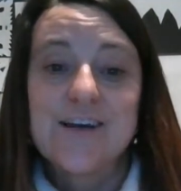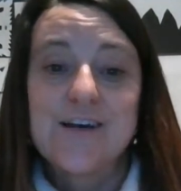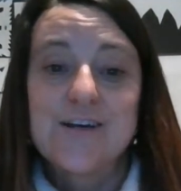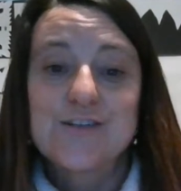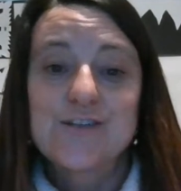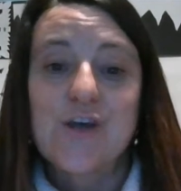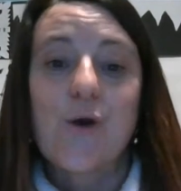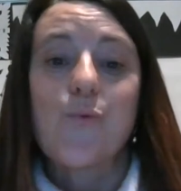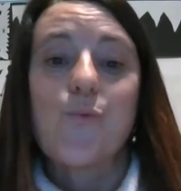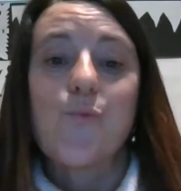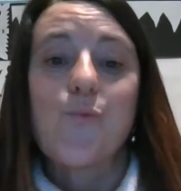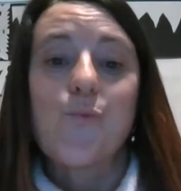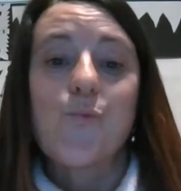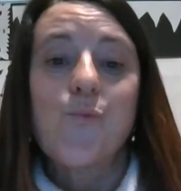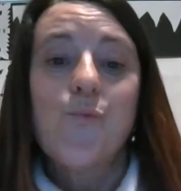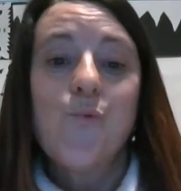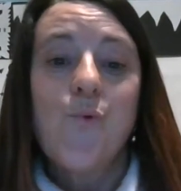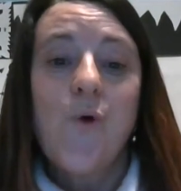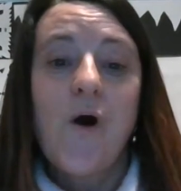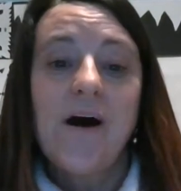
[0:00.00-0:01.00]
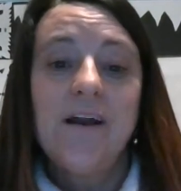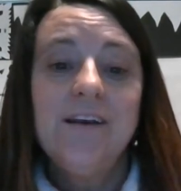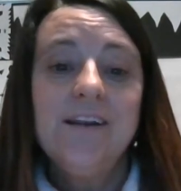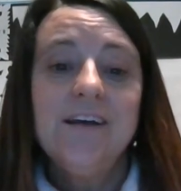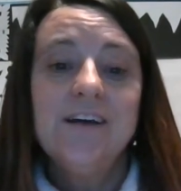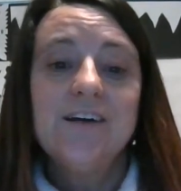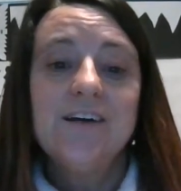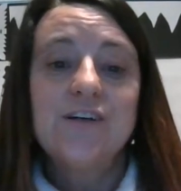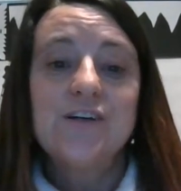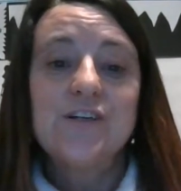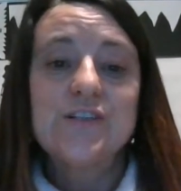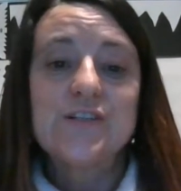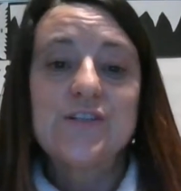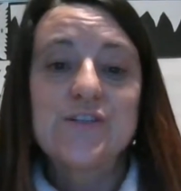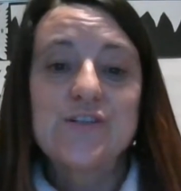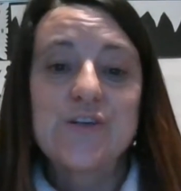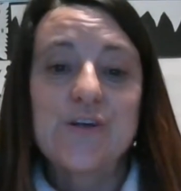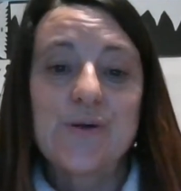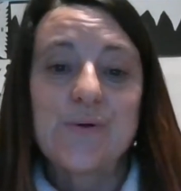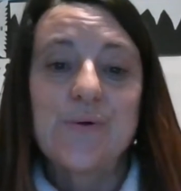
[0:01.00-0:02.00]
So 1,
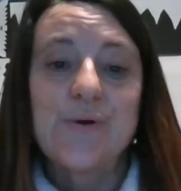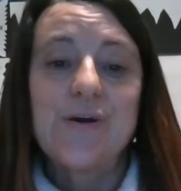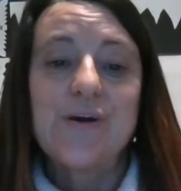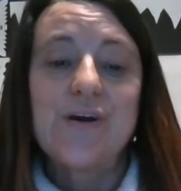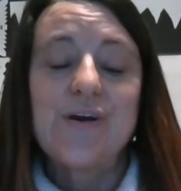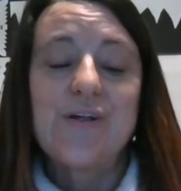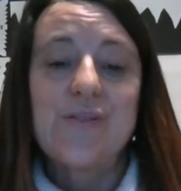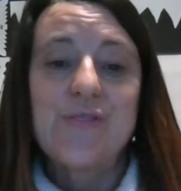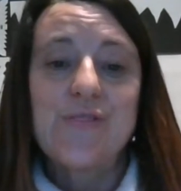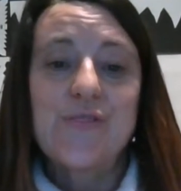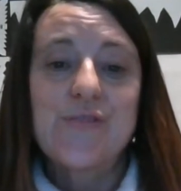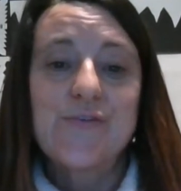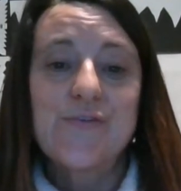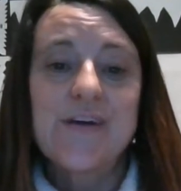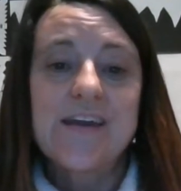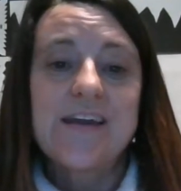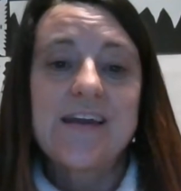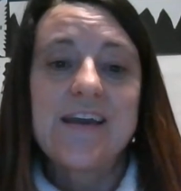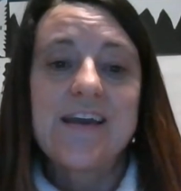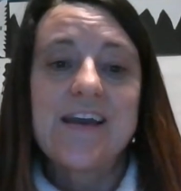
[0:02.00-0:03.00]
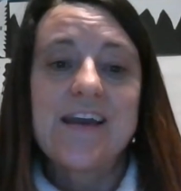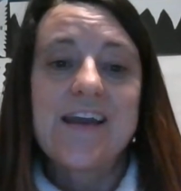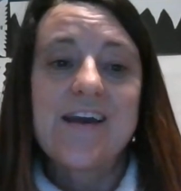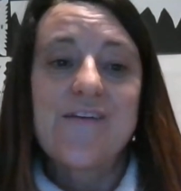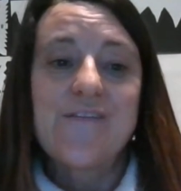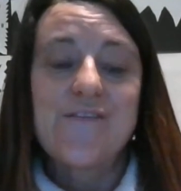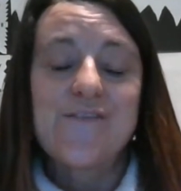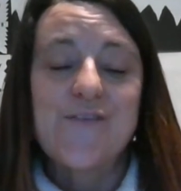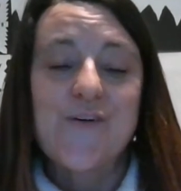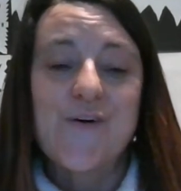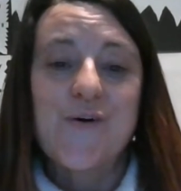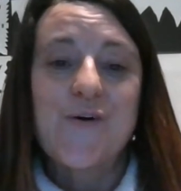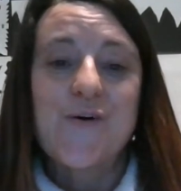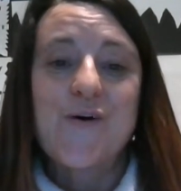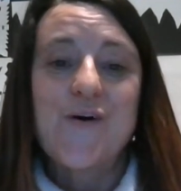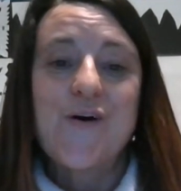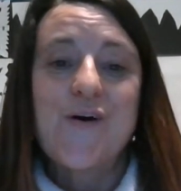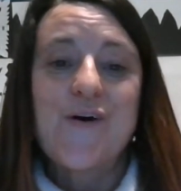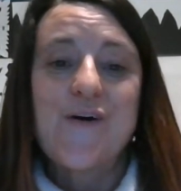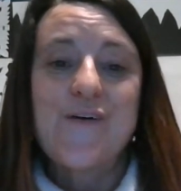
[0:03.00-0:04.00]
2, 3, 4,
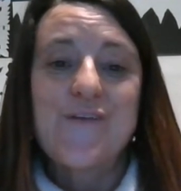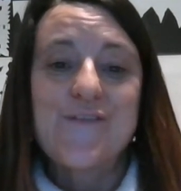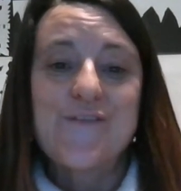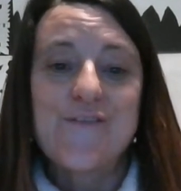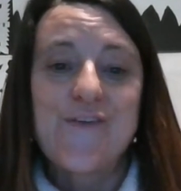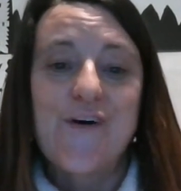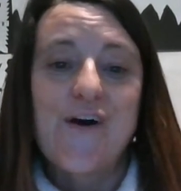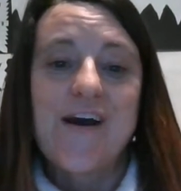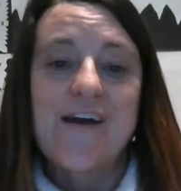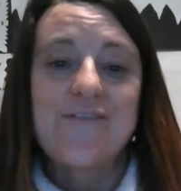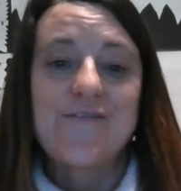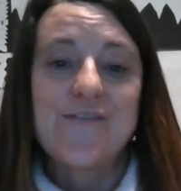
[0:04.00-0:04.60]
5.